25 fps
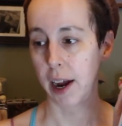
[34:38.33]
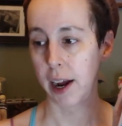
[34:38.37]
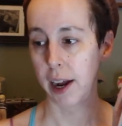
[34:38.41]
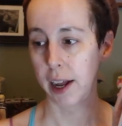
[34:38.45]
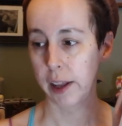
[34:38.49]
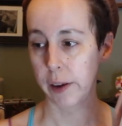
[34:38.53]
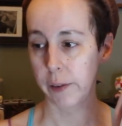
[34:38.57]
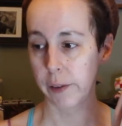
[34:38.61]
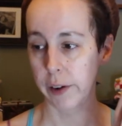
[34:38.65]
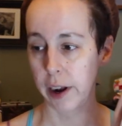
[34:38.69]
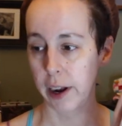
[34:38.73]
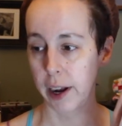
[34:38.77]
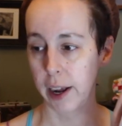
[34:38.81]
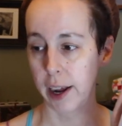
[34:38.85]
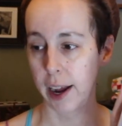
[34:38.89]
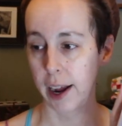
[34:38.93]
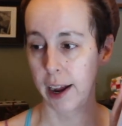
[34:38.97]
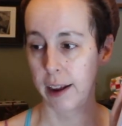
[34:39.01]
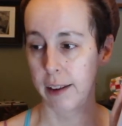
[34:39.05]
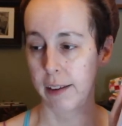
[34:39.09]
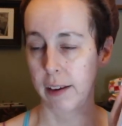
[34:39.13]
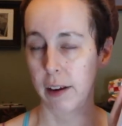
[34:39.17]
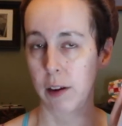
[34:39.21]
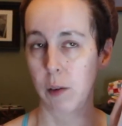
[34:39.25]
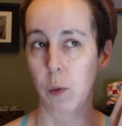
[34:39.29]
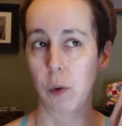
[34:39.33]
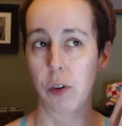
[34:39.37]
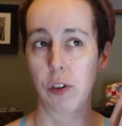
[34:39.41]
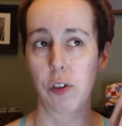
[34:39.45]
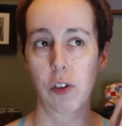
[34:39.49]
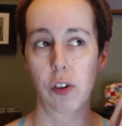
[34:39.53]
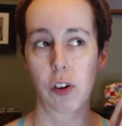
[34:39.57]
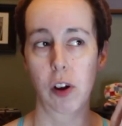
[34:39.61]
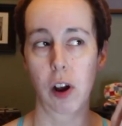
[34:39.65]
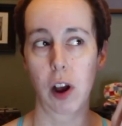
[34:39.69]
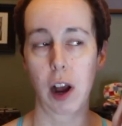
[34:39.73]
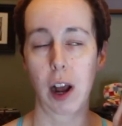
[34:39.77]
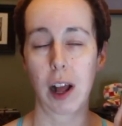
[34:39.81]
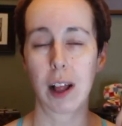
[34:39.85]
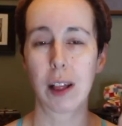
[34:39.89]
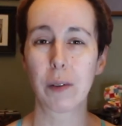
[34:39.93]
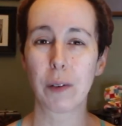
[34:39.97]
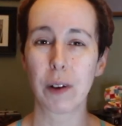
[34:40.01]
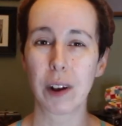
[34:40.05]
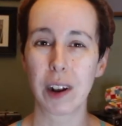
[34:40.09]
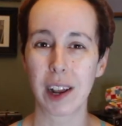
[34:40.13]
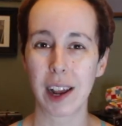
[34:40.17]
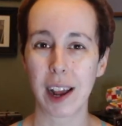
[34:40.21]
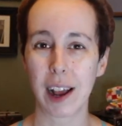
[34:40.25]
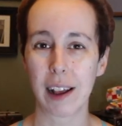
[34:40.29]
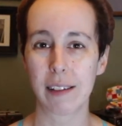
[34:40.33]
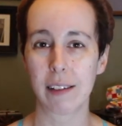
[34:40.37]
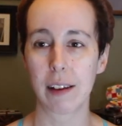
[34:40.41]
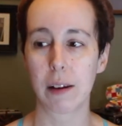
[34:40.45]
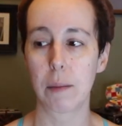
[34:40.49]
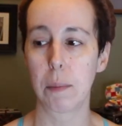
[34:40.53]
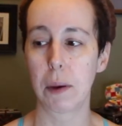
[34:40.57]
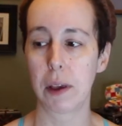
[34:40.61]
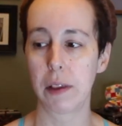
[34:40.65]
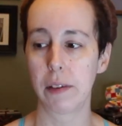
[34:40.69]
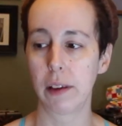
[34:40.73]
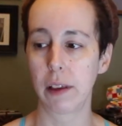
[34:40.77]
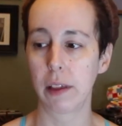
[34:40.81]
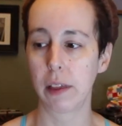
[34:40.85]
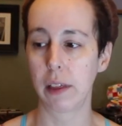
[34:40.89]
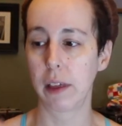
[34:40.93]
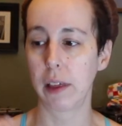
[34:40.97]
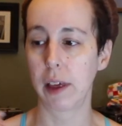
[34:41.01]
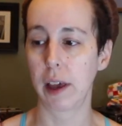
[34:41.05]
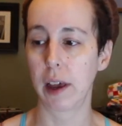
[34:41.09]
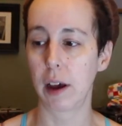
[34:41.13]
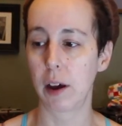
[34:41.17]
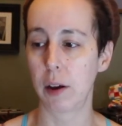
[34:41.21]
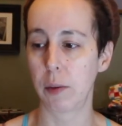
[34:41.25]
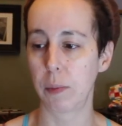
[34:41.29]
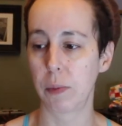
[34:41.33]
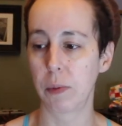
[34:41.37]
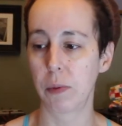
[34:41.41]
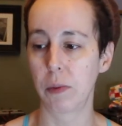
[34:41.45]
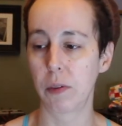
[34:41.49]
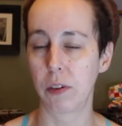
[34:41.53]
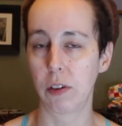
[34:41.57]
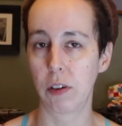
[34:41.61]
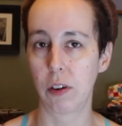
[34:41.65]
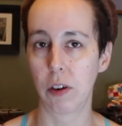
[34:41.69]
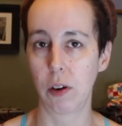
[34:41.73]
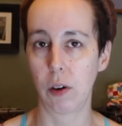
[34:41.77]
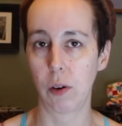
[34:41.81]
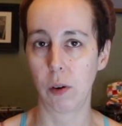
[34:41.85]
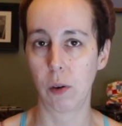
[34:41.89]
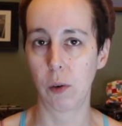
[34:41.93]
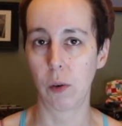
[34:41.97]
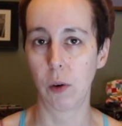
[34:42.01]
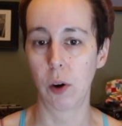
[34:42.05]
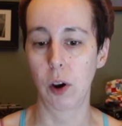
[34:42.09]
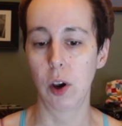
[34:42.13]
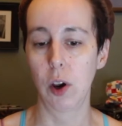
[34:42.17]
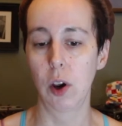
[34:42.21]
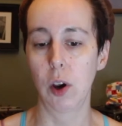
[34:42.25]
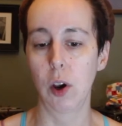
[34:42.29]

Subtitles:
hyaluronic acid, which hyaluronic acid basically like helps to